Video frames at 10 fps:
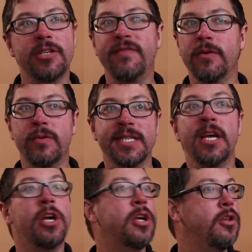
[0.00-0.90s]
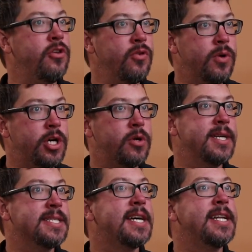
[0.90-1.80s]
so if it was Duo,
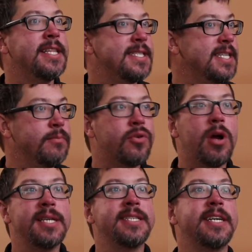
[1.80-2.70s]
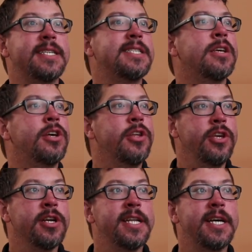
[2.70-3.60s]
it's kind of the same process.
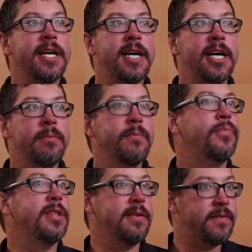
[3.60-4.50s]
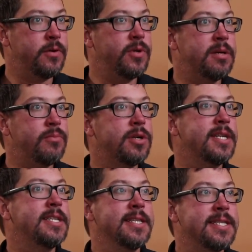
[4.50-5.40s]
You're going to put the phone number
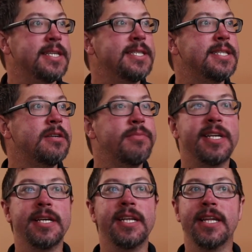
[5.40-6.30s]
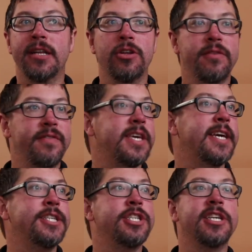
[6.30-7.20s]
into the system. They're going to get a
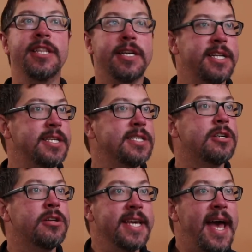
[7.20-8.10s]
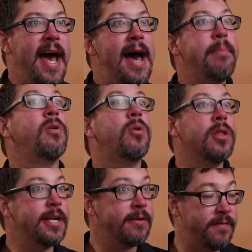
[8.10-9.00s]
notification. They're going to install the app
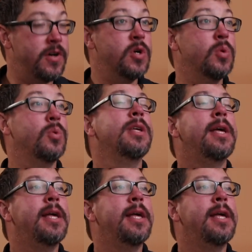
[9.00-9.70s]
on their phone.